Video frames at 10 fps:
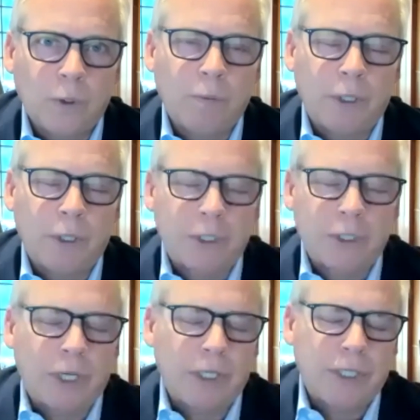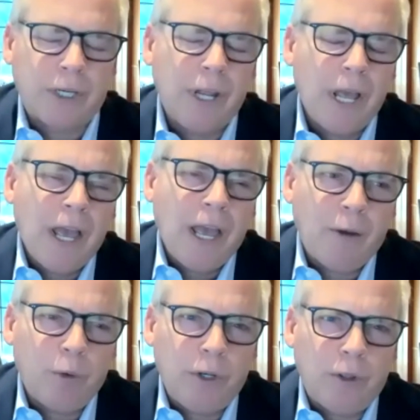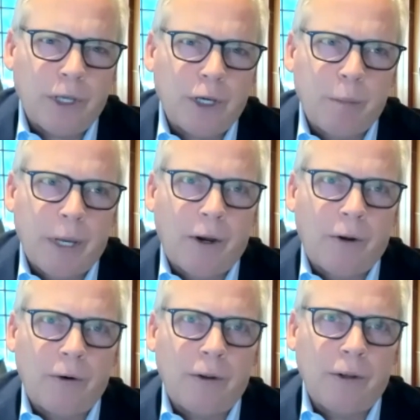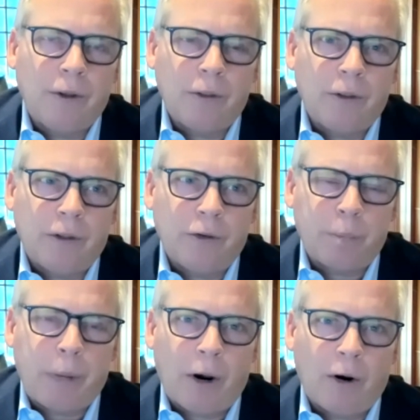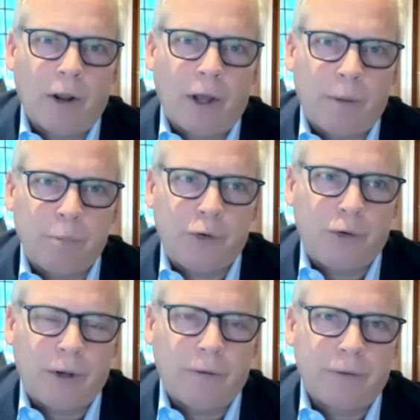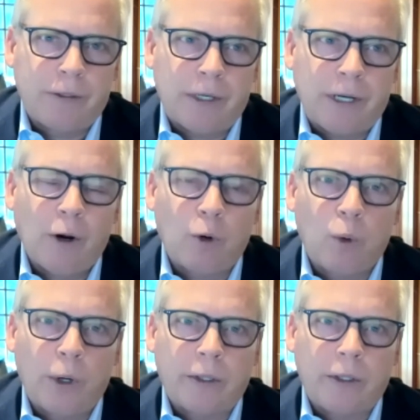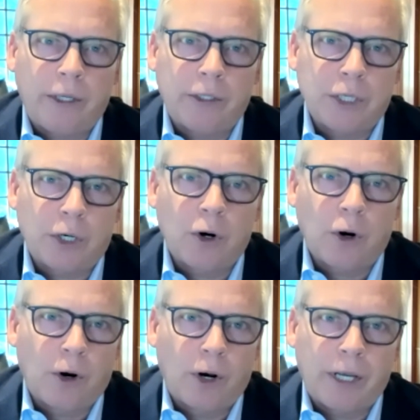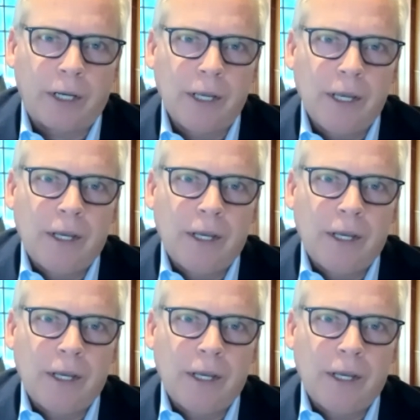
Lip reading: That makes sense. And when you think about, this paradigm shift and how quickly it's occurring,